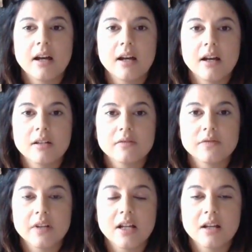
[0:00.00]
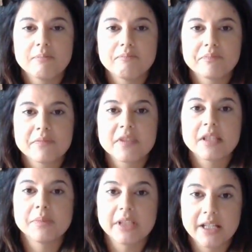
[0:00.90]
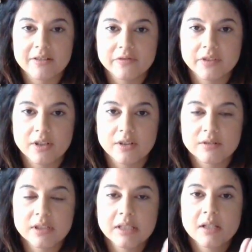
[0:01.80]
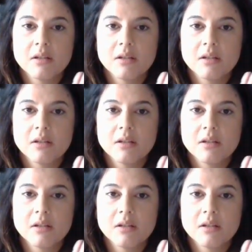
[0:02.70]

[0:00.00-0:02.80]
of the blood flow